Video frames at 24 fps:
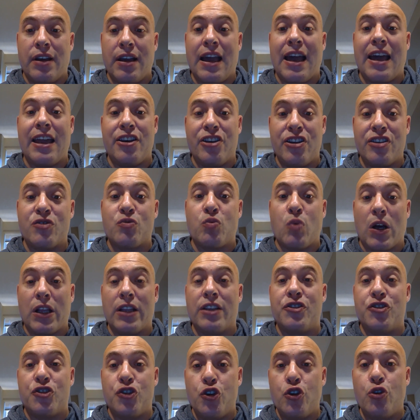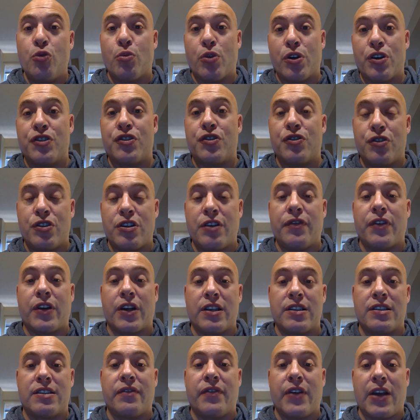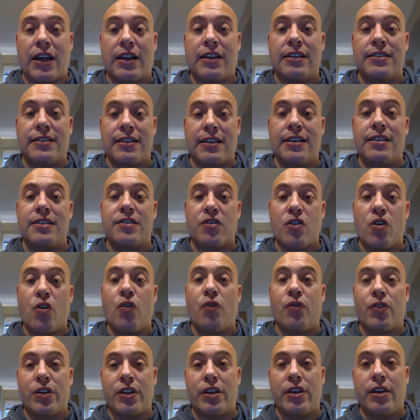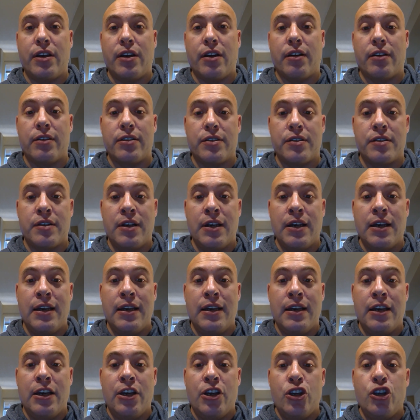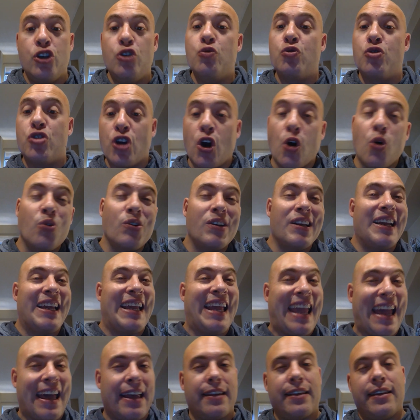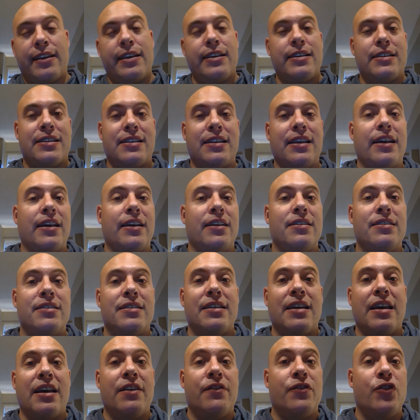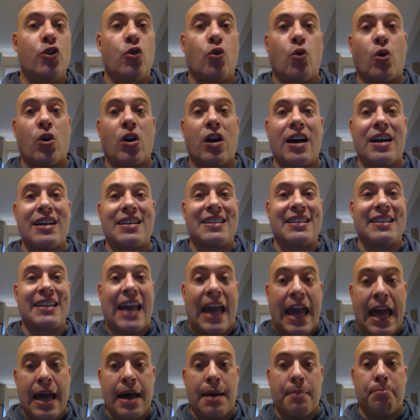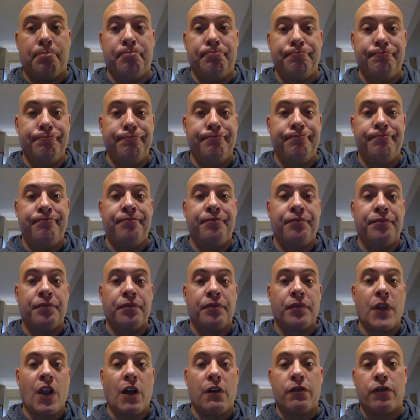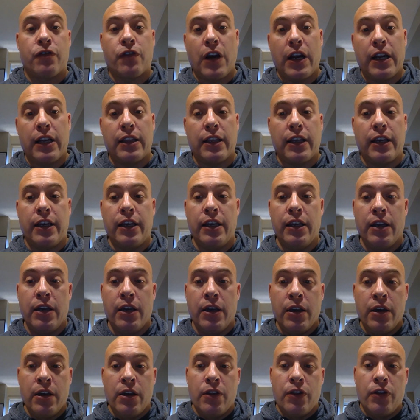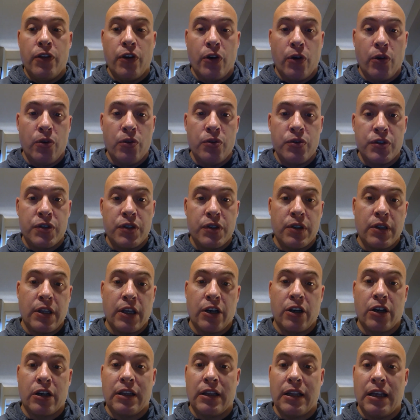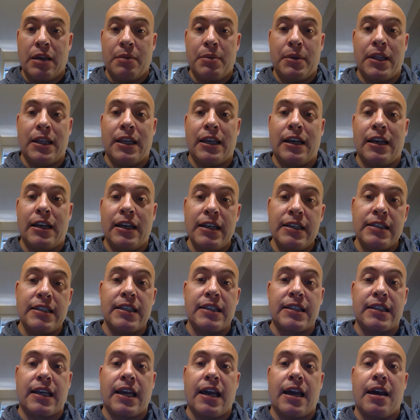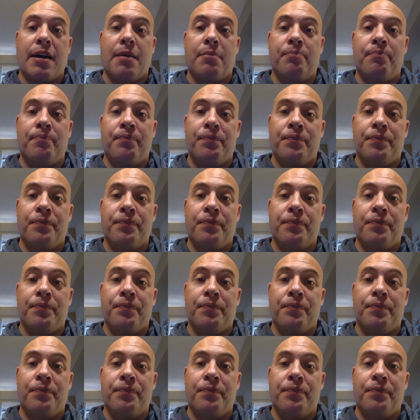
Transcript: and as well as numerous certificates of excellence over the years. You don't get these things if you're a scam. Frankly, those that are claiming that it is a scam